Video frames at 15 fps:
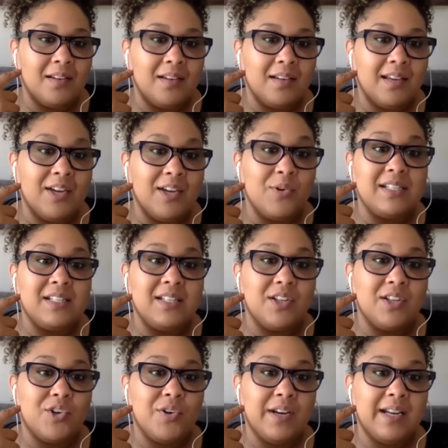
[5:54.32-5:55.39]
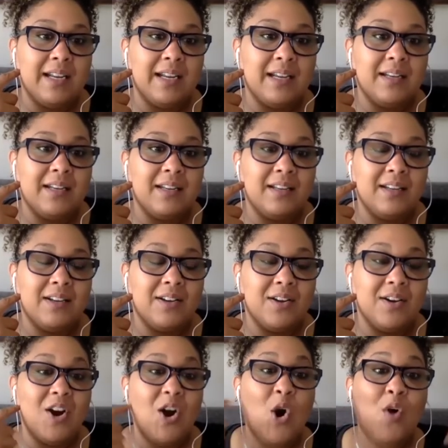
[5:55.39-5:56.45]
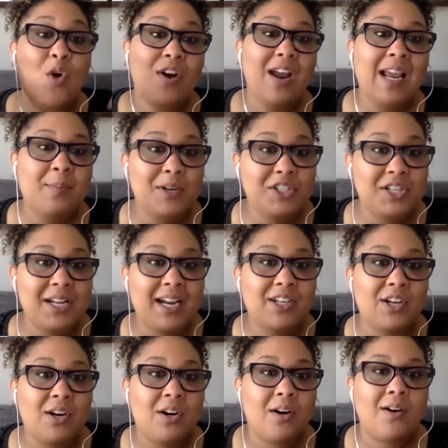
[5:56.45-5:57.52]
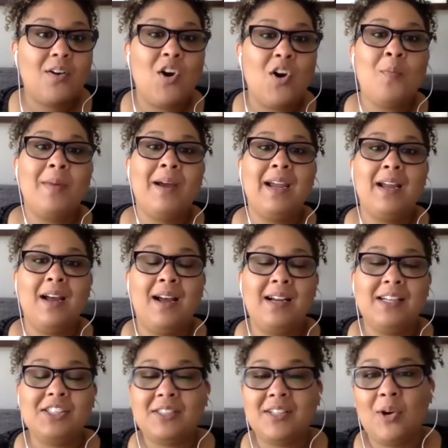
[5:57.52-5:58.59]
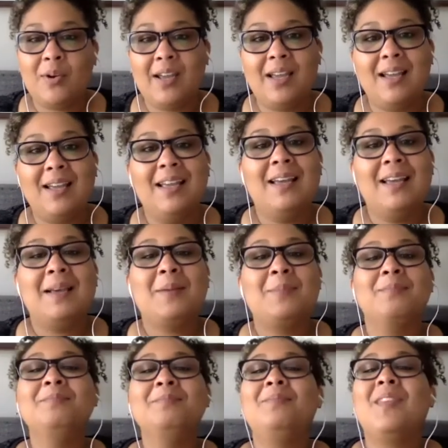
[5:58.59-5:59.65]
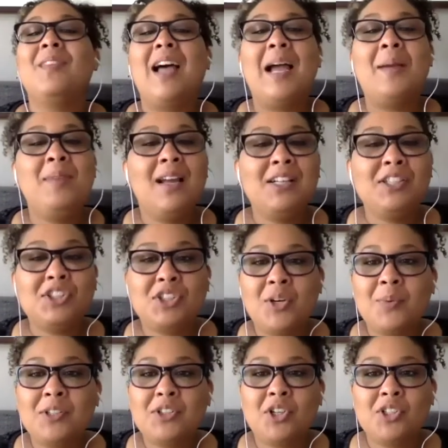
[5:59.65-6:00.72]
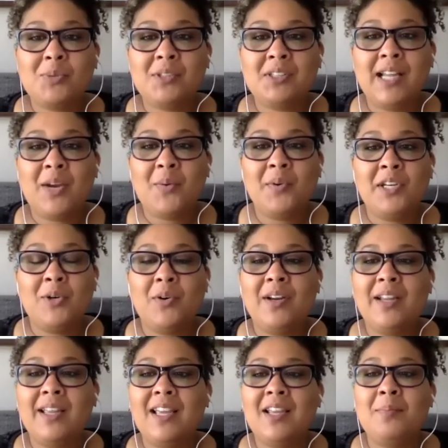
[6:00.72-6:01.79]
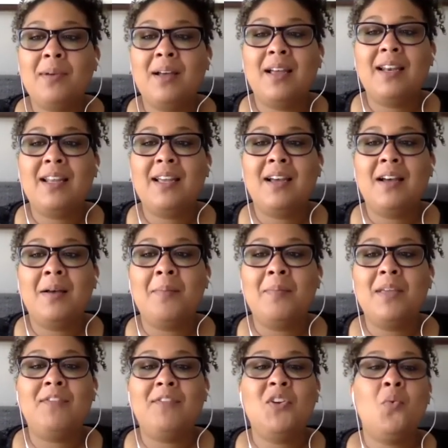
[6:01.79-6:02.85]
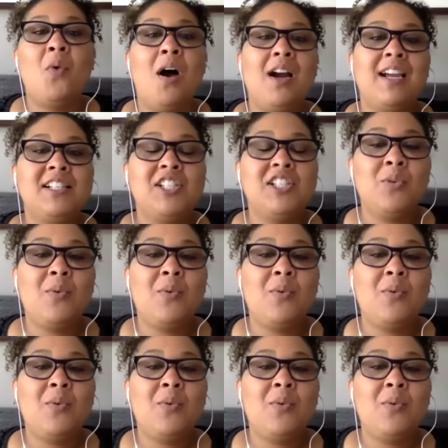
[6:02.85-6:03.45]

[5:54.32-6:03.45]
increasing the creed. Overhead projector. Oh my gosh. Okay. I'm not sure what church was like when you were a kid, but um, if you walk into